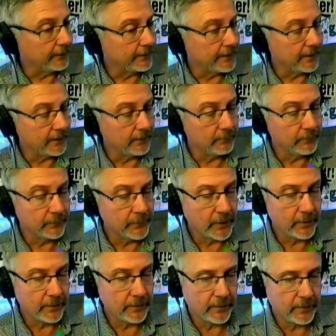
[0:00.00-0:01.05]
um,
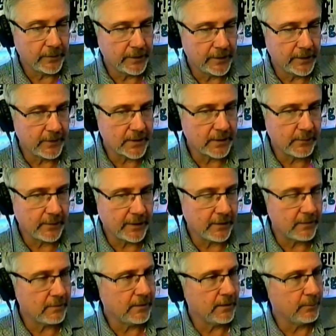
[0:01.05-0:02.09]
given some of the
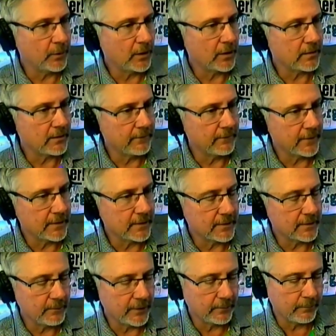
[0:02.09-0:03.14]
history of the Park Service and
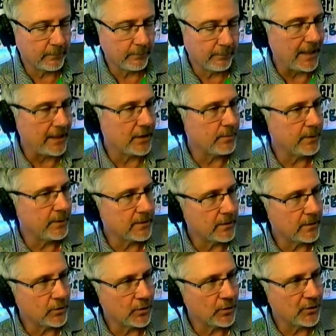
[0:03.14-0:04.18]
some of the management
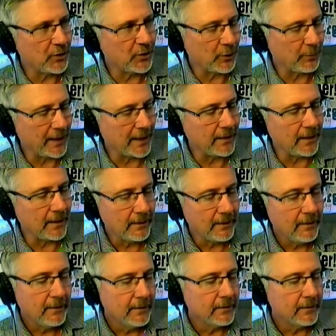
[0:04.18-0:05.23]
decisions that they're making,
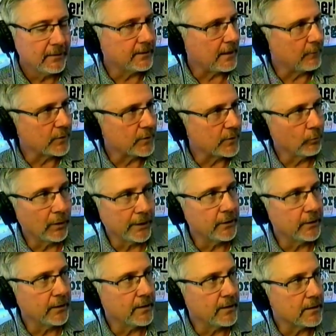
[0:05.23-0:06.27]
I think that was a really
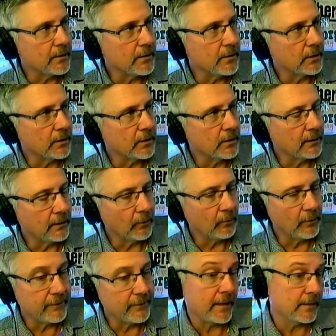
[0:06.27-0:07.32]
good decision. Uh,
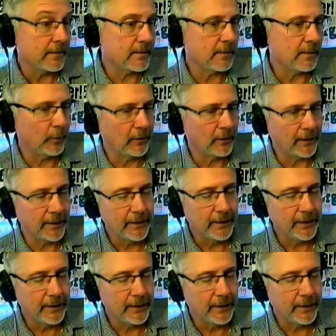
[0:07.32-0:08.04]
we've had similarly